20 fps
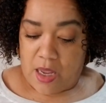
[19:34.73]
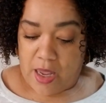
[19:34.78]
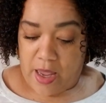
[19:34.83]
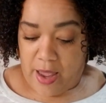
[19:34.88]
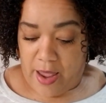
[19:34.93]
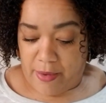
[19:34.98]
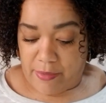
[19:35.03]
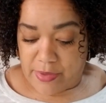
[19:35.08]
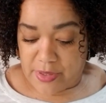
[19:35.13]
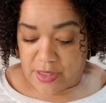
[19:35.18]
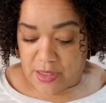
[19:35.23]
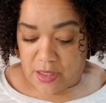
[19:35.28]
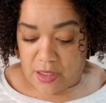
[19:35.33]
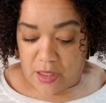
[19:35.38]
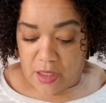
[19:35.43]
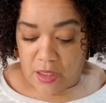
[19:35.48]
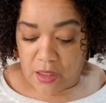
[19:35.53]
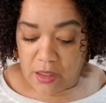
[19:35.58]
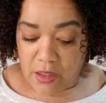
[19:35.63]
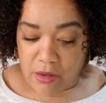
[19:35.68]
I was
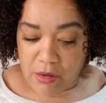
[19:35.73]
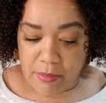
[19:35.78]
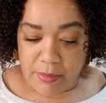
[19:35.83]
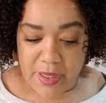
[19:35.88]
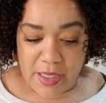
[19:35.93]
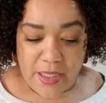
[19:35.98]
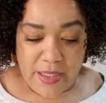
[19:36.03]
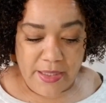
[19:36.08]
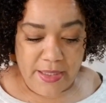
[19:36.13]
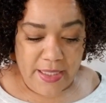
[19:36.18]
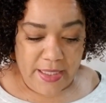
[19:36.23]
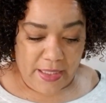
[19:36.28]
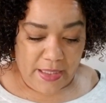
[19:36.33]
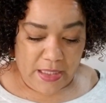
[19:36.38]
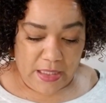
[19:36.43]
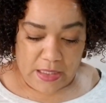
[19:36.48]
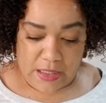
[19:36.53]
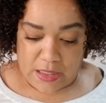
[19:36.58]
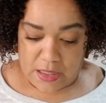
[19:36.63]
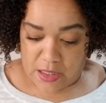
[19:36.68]
a little bit
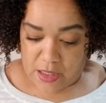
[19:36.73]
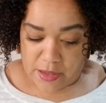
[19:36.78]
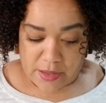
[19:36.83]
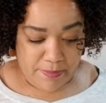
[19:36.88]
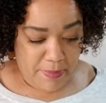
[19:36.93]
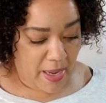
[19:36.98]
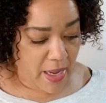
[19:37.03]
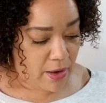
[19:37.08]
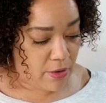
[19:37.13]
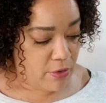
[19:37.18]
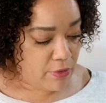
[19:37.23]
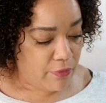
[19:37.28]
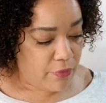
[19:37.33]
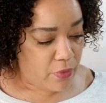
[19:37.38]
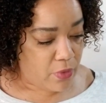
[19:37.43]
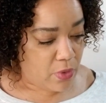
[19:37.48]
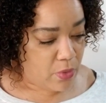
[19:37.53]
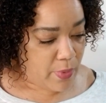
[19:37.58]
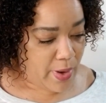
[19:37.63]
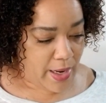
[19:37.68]
addicted to this pattern
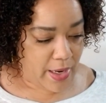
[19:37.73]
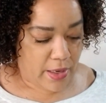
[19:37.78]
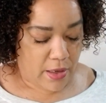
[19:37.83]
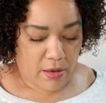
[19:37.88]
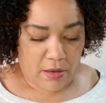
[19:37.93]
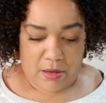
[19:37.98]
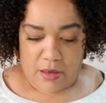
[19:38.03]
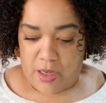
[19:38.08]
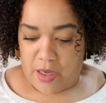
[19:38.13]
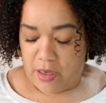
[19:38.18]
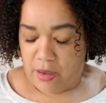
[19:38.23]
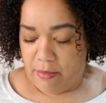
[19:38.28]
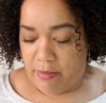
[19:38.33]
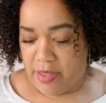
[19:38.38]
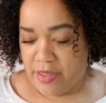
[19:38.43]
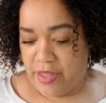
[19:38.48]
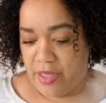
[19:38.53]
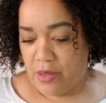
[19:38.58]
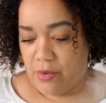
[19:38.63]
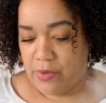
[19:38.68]
for a while. I
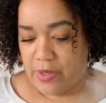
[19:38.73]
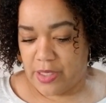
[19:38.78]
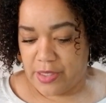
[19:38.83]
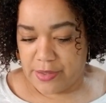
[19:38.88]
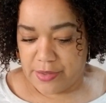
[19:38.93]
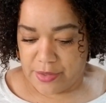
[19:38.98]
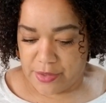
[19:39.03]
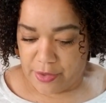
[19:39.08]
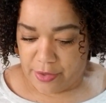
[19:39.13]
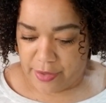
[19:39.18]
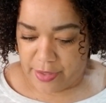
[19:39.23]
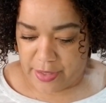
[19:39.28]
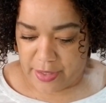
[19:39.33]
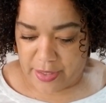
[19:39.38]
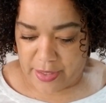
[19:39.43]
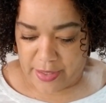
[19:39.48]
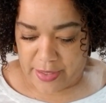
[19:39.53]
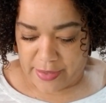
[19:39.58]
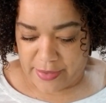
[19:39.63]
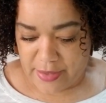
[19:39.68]
think when I started
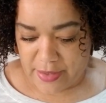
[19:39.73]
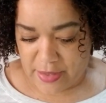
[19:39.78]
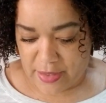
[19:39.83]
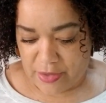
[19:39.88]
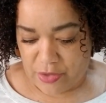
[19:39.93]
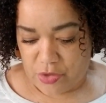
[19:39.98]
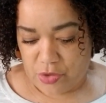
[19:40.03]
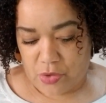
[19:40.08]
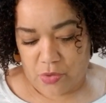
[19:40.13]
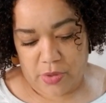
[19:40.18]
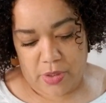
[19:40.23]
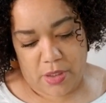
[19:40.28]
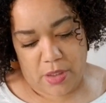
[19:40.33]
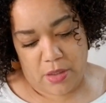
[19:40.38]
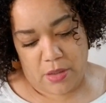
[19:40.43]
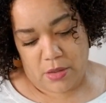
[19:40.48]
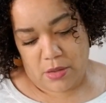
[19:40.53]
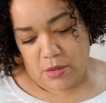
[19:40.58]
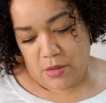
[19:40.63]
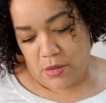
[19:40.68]
it, I stitched on it,